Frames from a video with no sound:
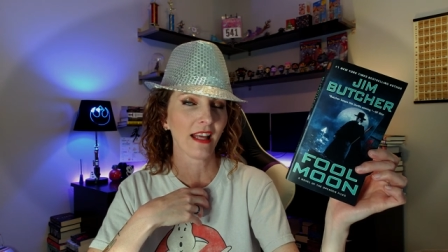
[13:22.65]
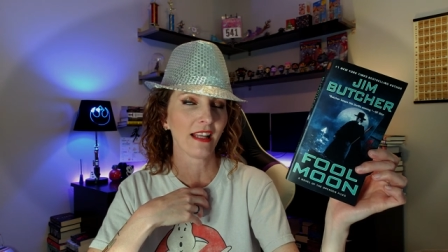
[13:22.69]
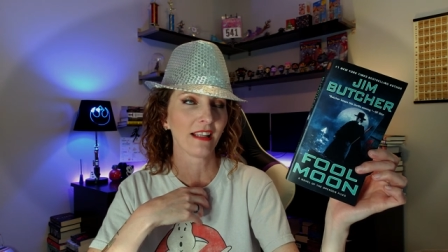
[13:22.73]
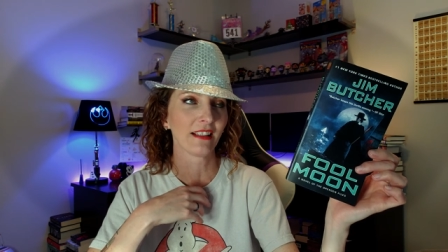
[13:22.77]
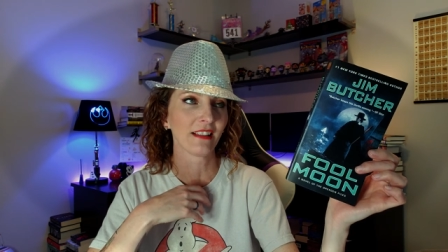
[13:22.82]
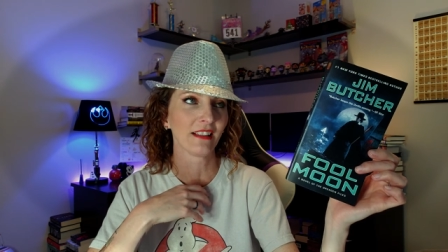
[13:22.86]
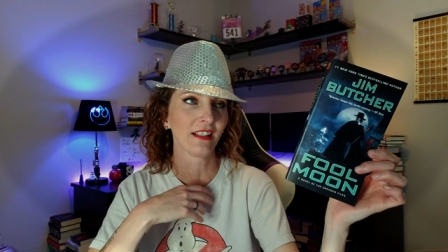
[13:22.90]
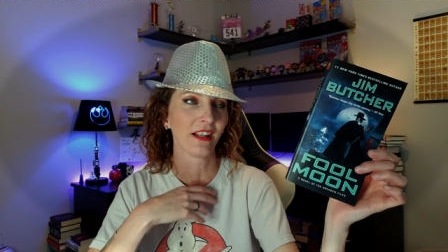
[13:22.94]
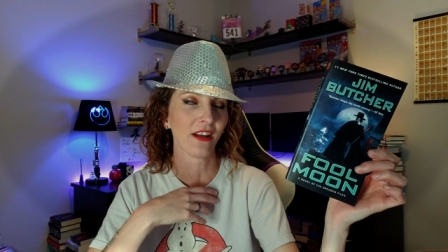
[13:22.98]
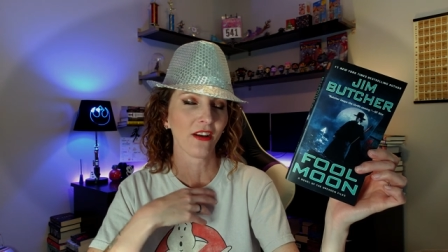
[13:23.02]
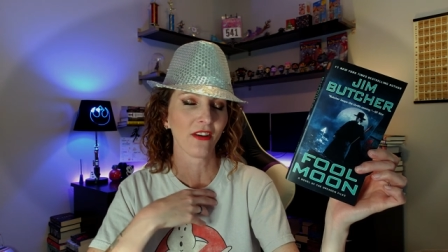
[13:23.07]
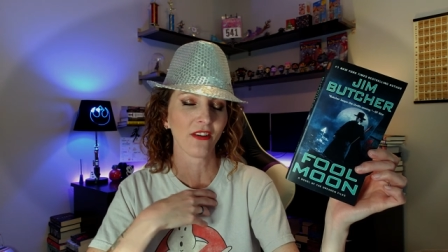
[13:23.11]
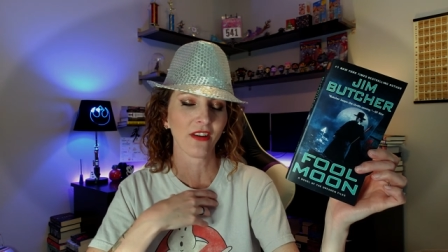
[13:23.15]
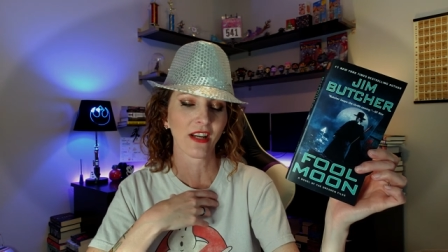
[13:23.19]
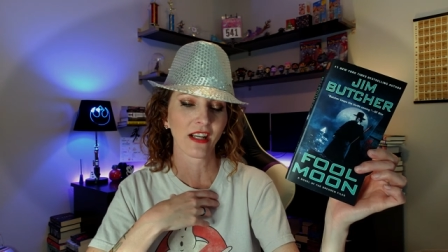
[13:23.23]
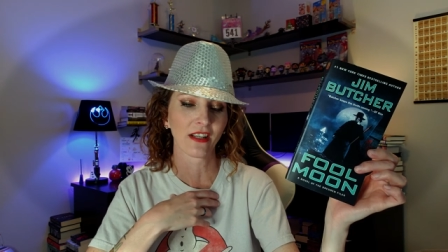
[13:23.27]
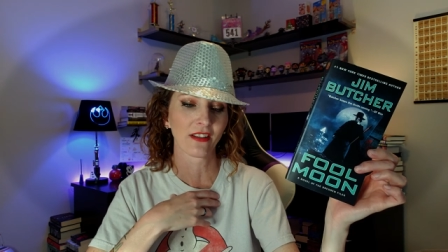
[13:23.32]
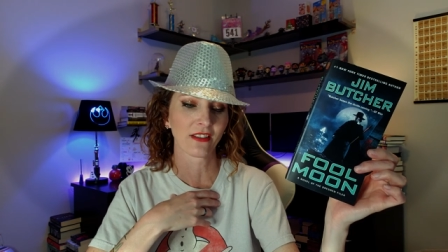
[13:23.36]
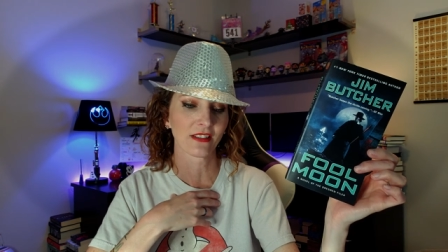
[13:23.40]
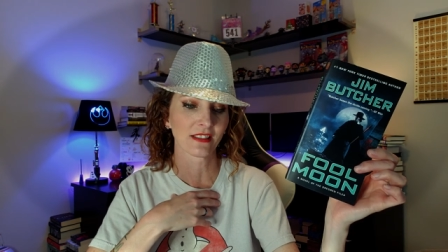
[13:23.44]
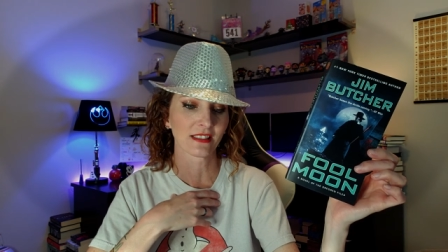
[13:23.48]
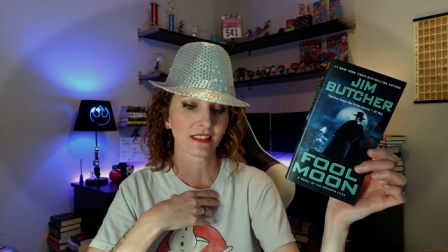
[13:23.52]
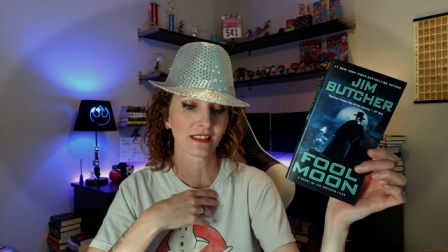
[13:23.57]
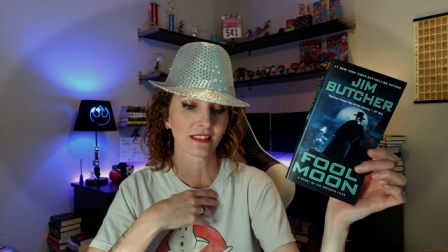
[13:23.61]
And, you know,
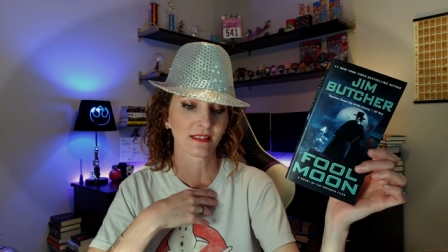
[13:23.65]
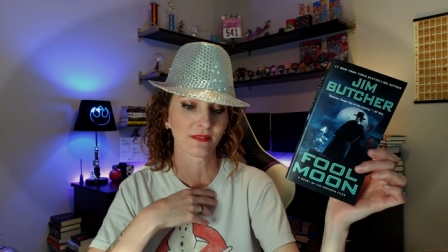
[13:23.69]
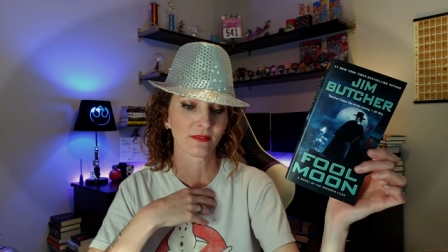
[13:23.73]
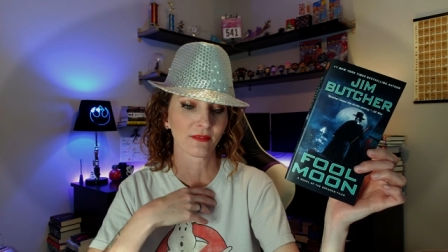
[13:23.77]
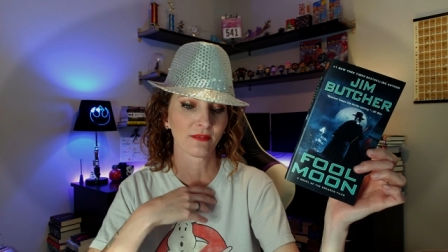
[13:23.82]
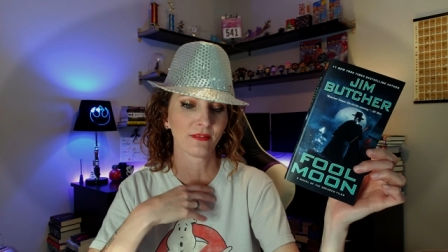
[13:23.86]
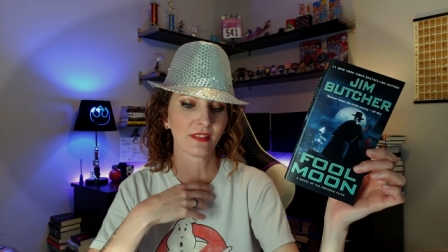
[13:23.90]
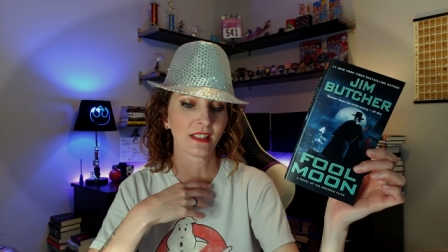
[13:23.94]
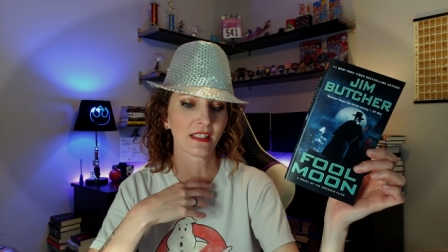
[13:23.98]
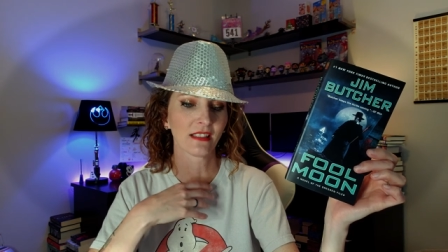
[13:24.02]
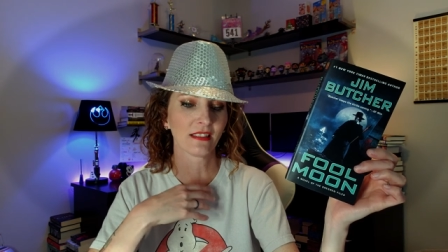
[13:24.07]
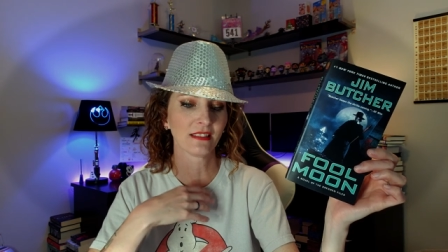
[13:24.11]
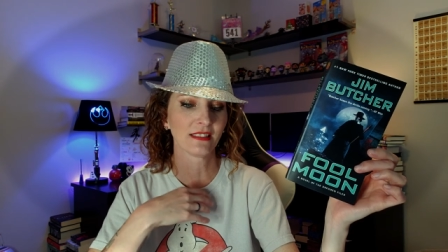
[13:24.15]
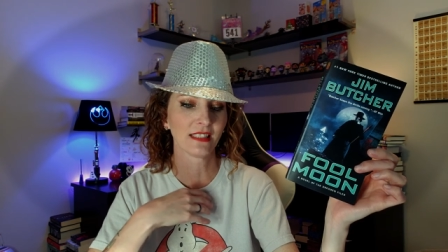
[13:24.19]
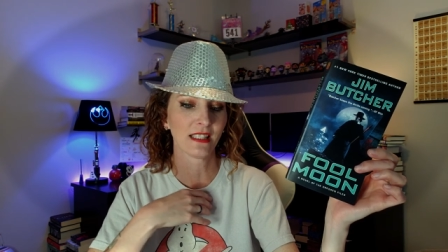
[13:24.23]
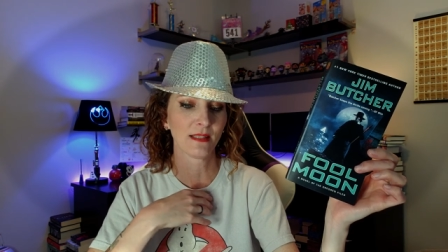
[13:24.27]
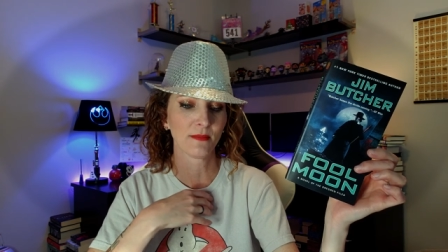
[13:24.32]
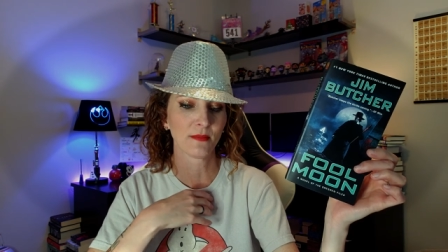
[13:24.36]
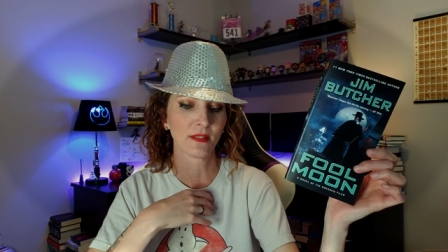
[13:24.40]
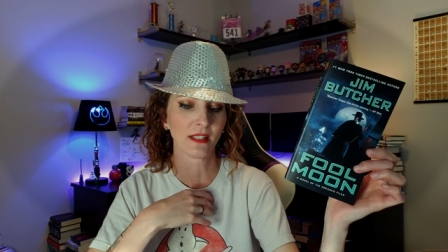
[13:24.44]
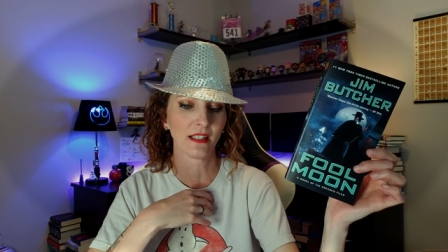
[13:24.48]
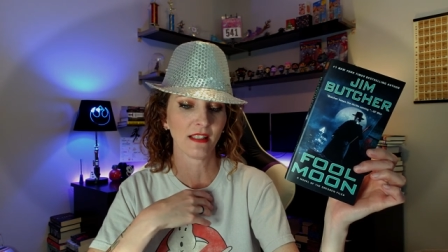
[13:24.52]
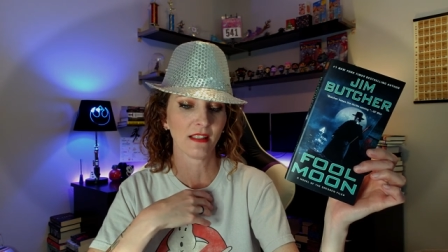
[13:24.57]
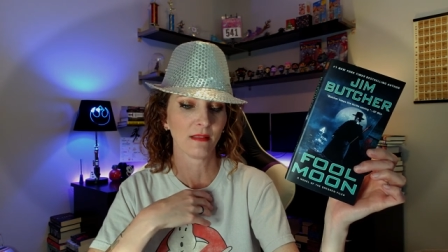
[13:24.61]
Harry's very
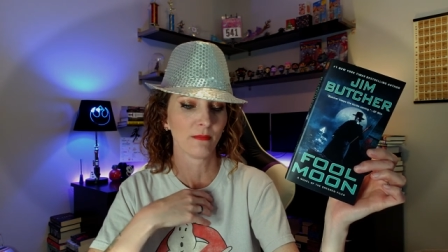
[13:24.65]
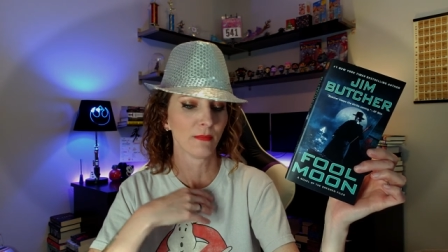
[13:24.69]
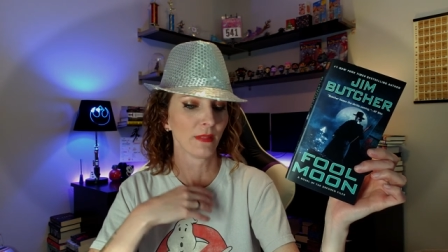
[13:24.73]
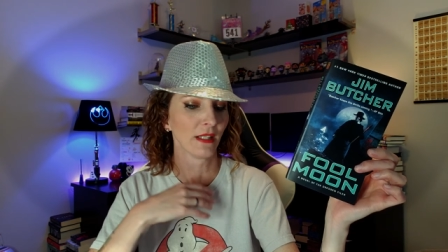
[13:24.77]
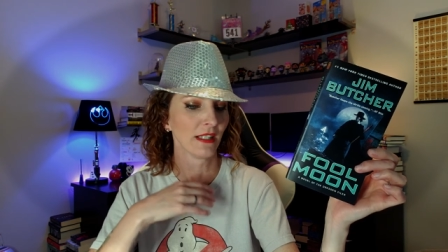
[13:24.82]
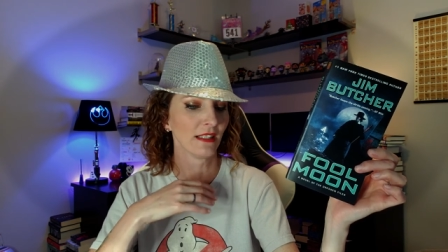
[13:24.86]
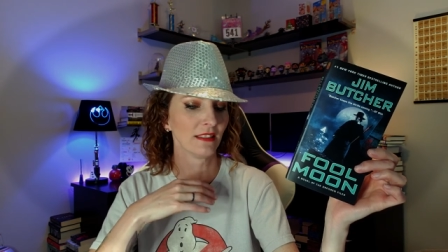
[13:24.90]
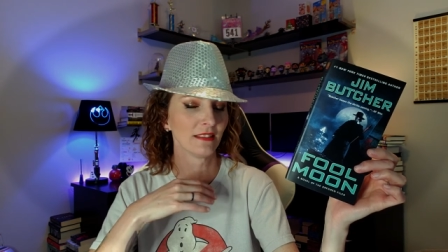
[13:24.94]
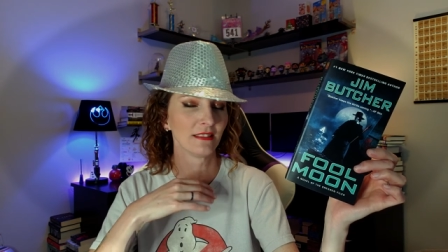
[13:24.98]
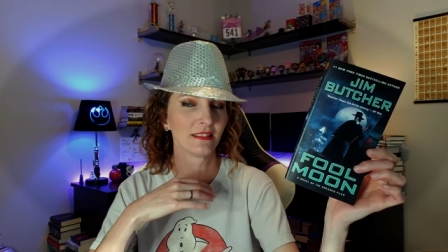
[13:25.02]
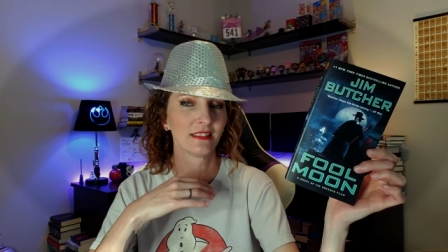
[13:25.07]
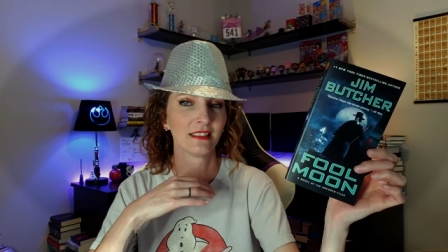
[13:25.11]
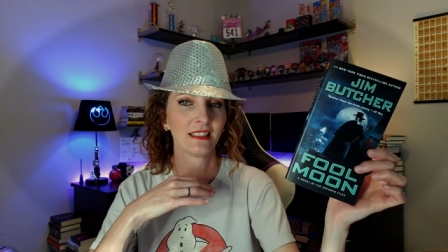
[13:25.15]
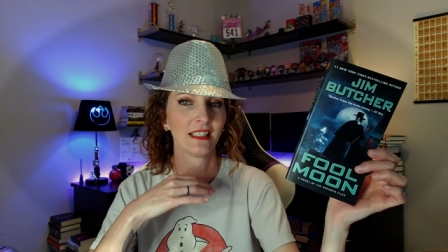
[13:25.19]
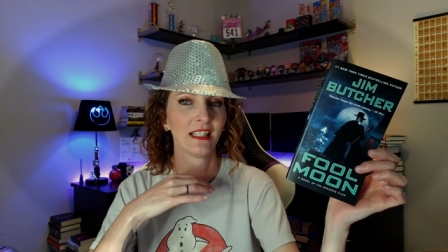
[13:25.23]
tempted, but